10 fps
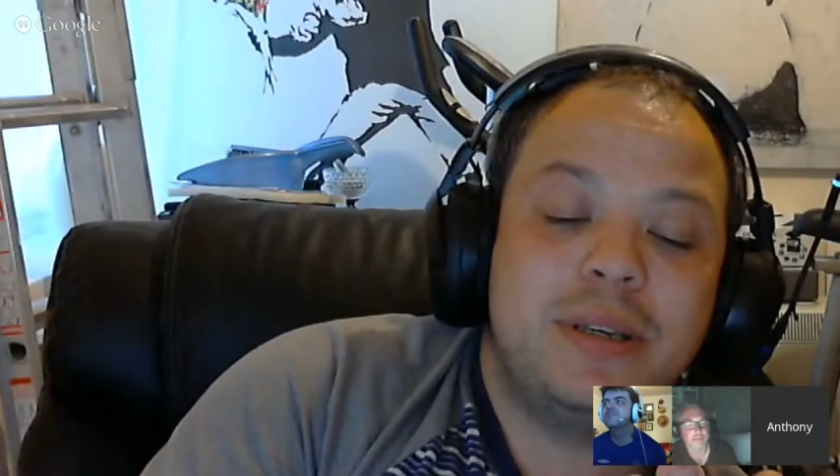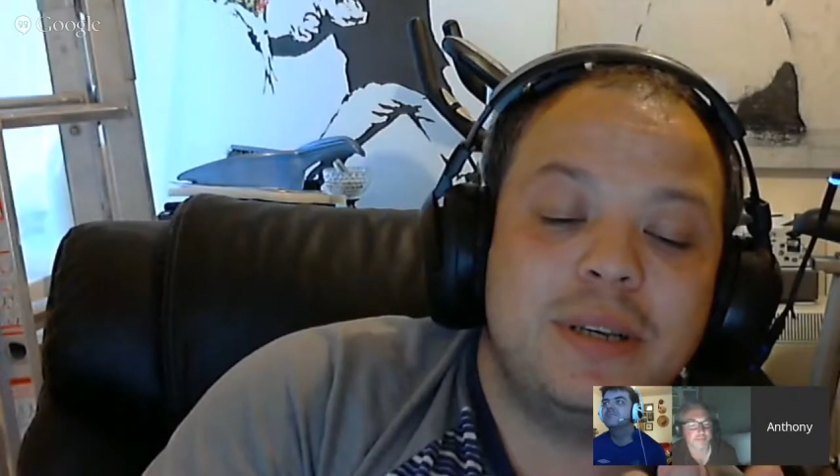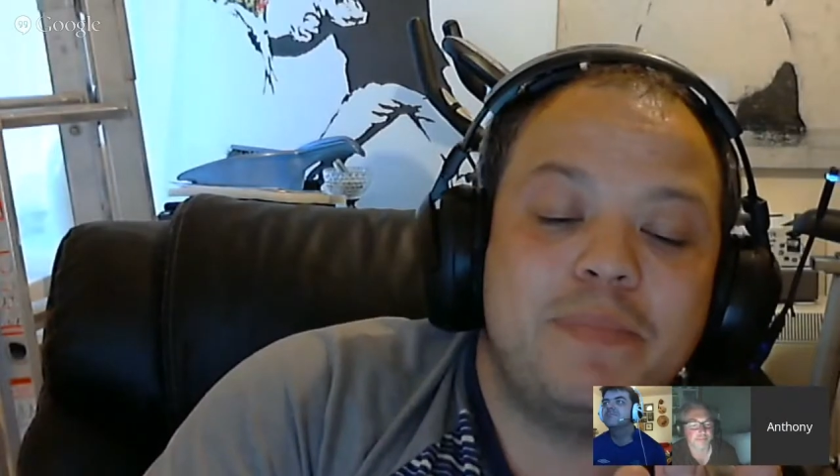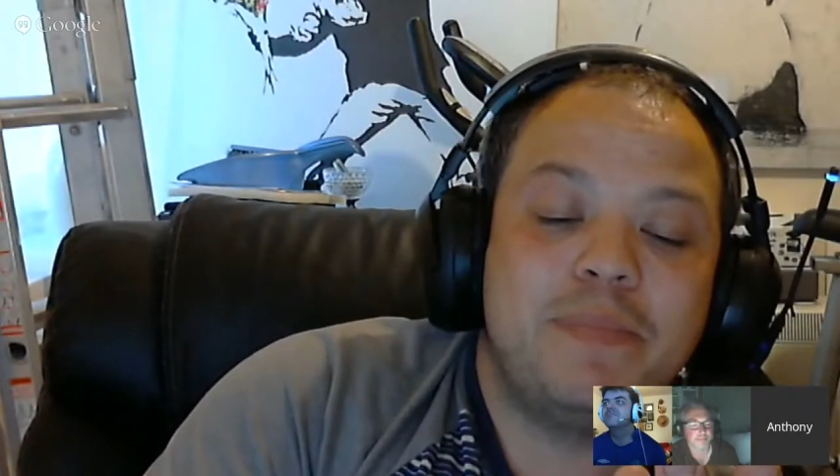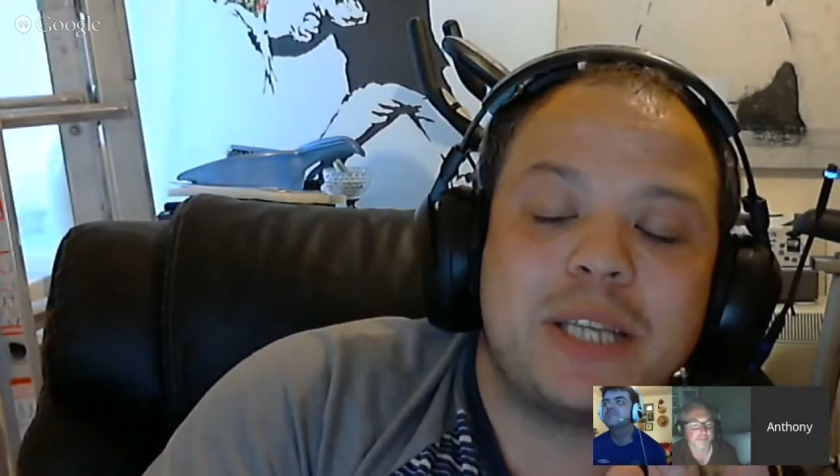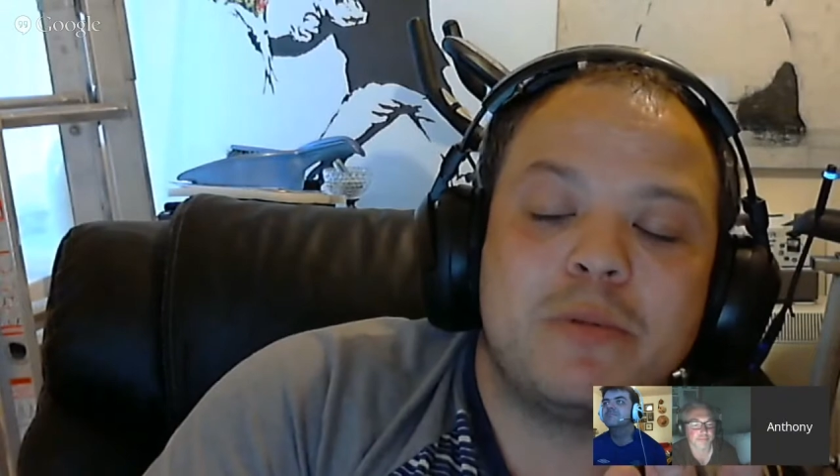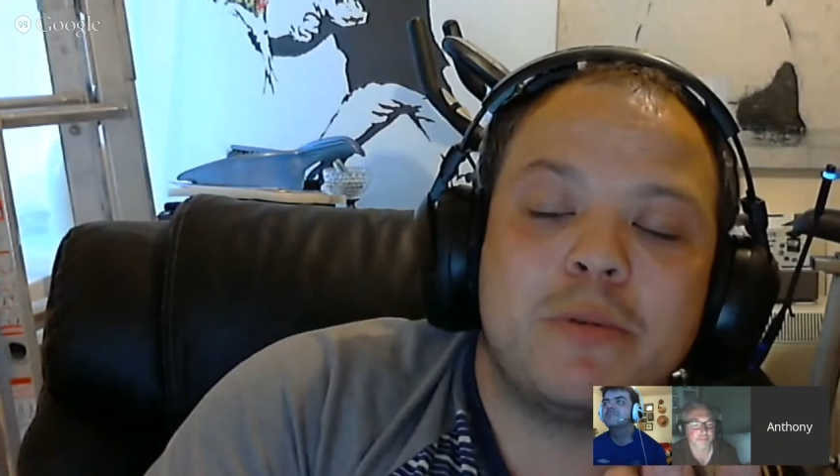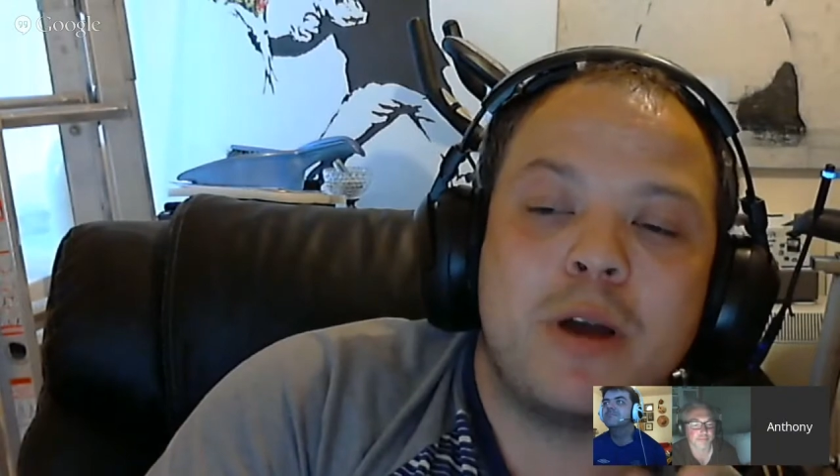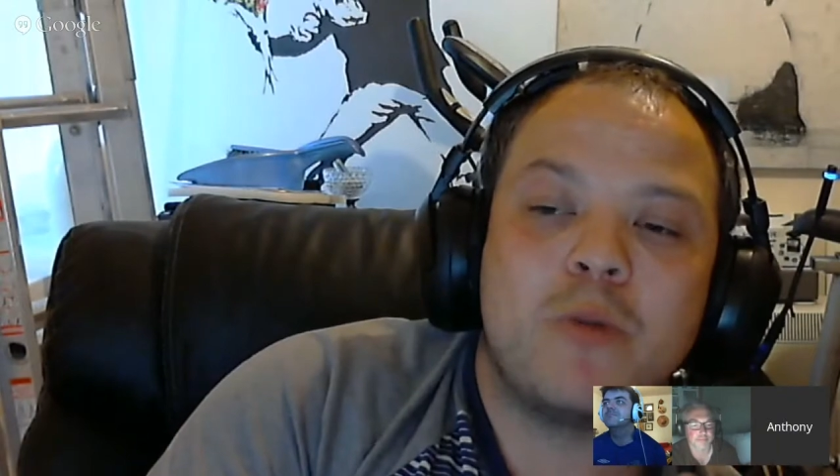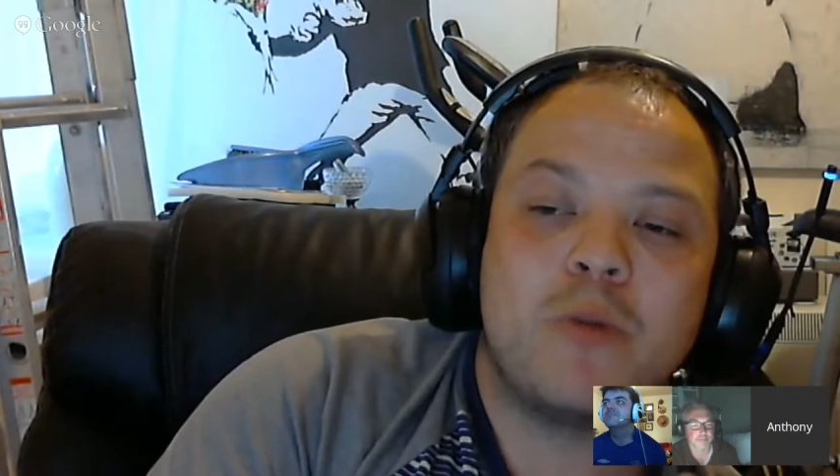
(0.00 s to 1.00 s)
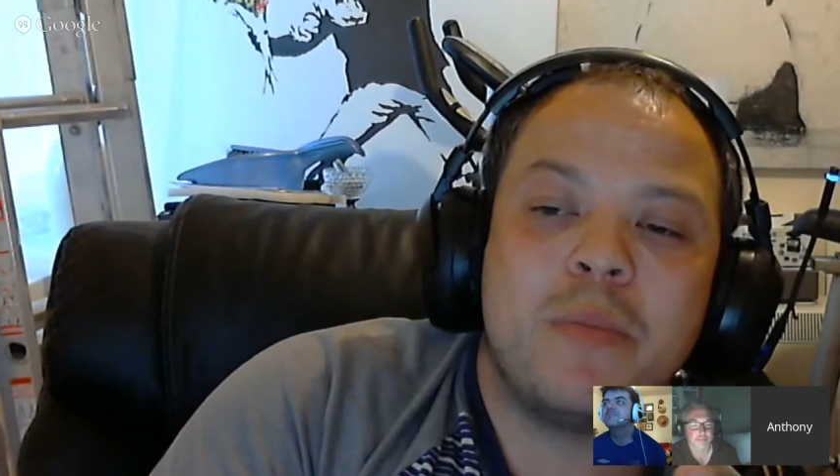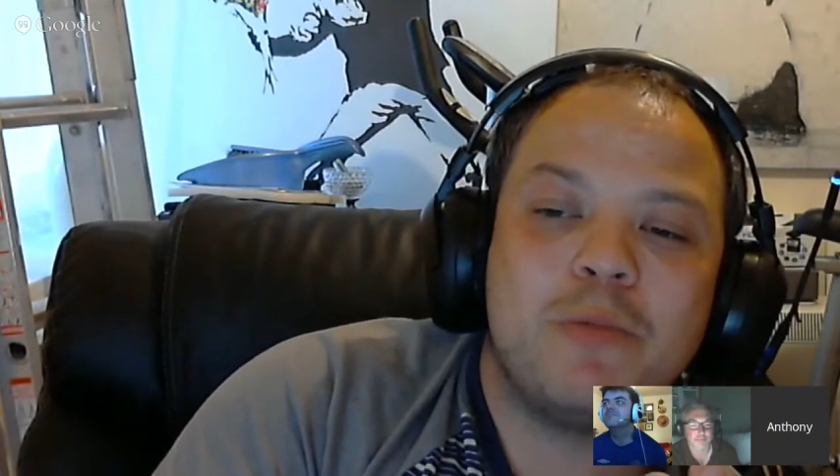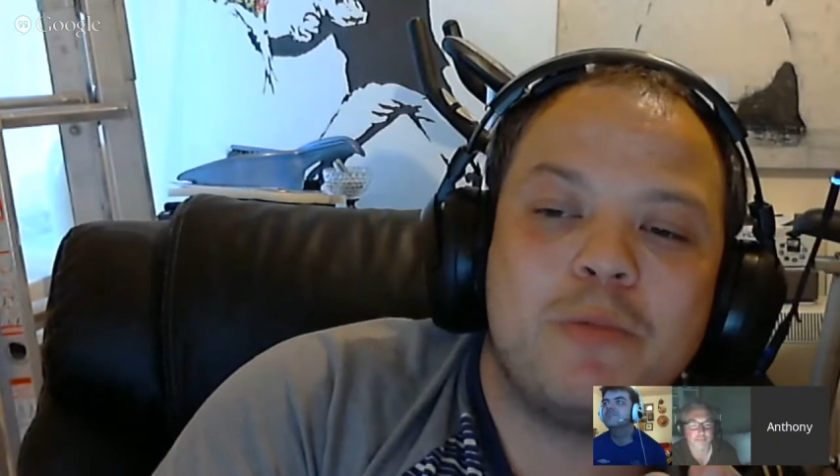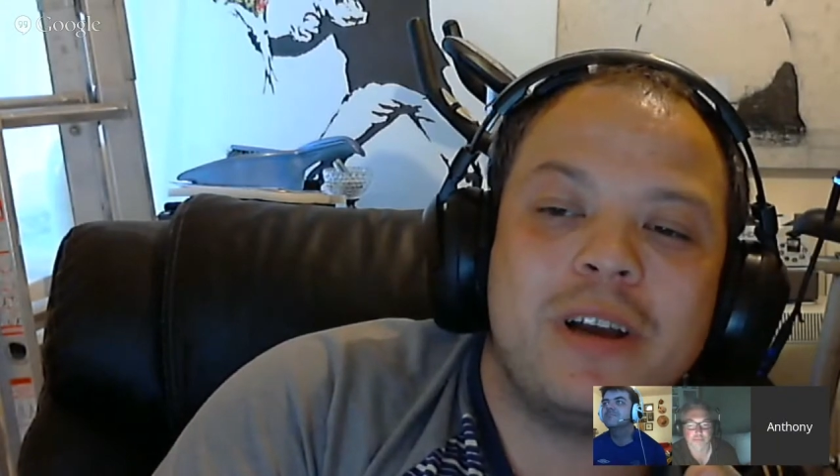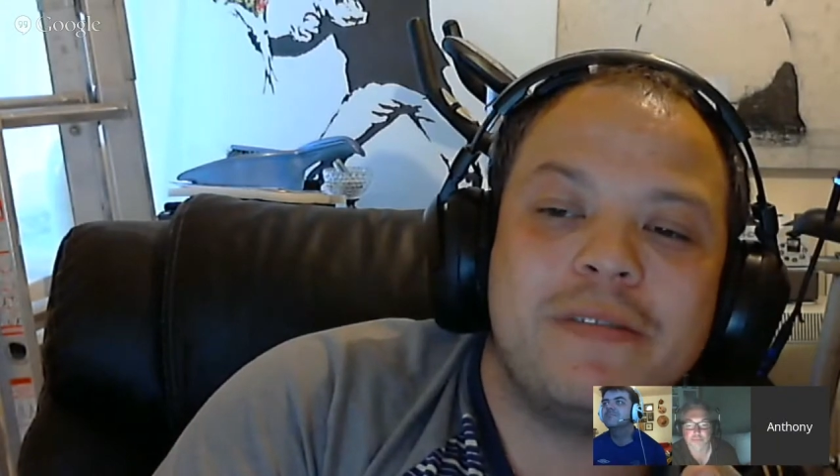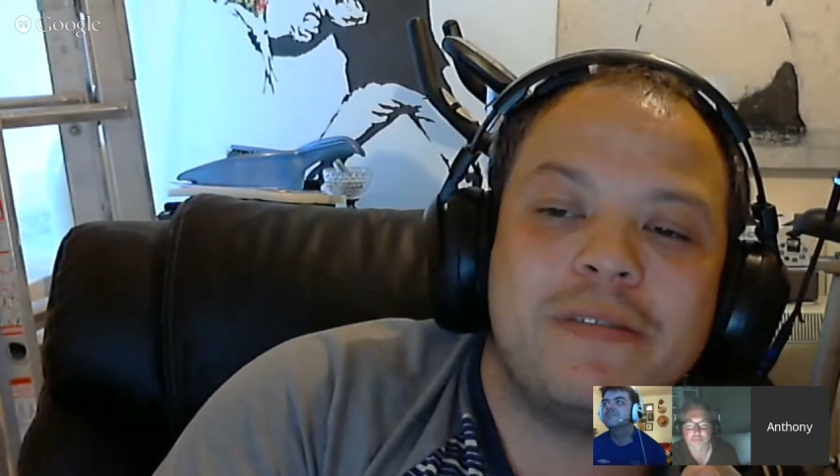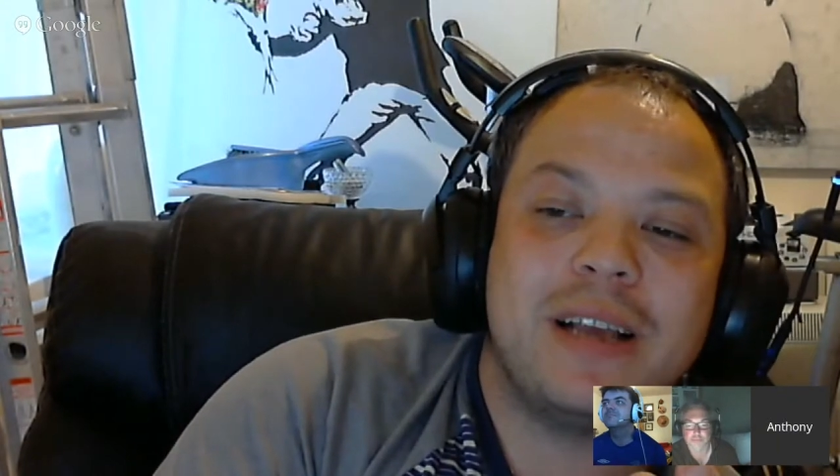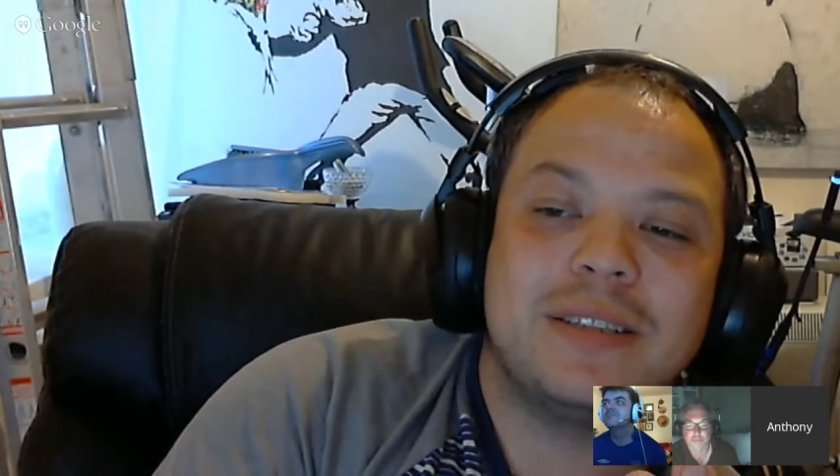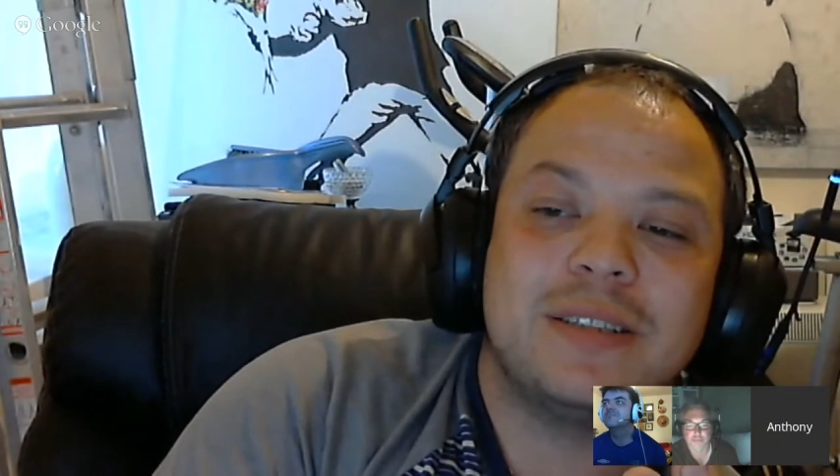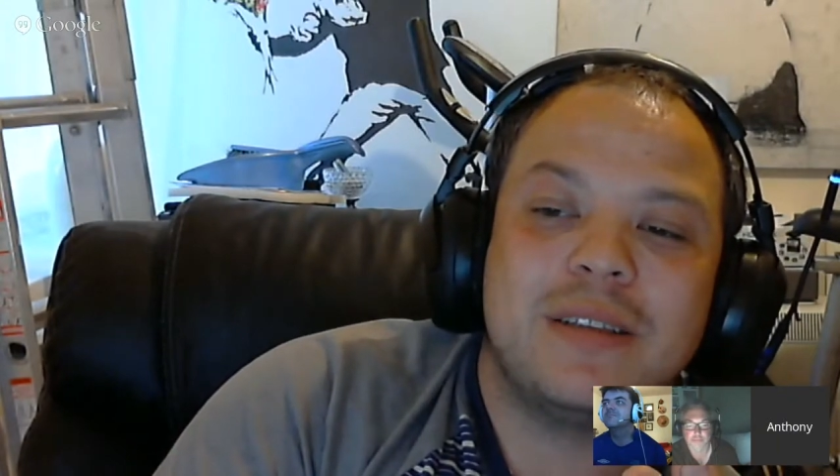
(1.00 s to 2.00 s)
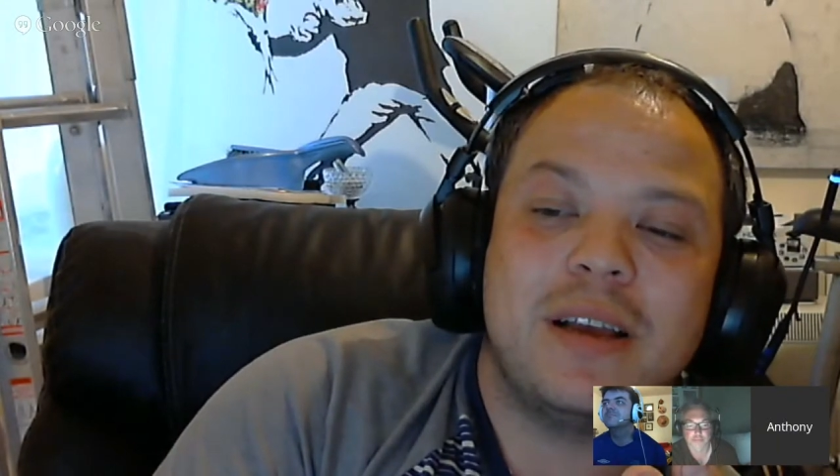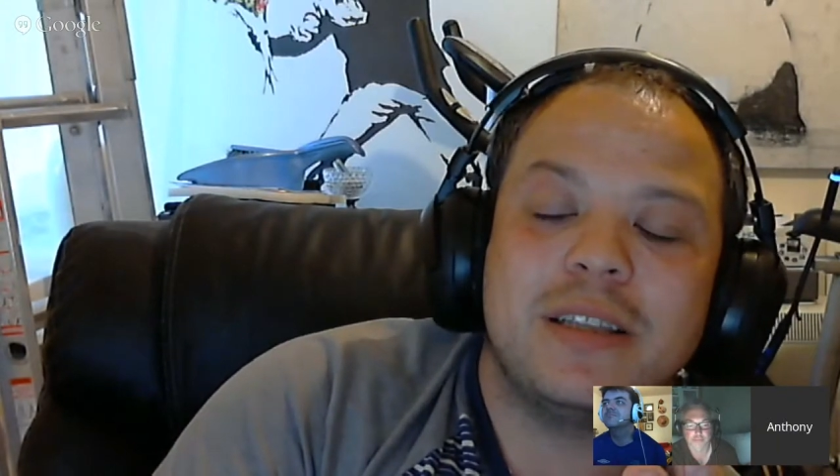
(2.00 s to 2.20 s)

back to a world where my wife has.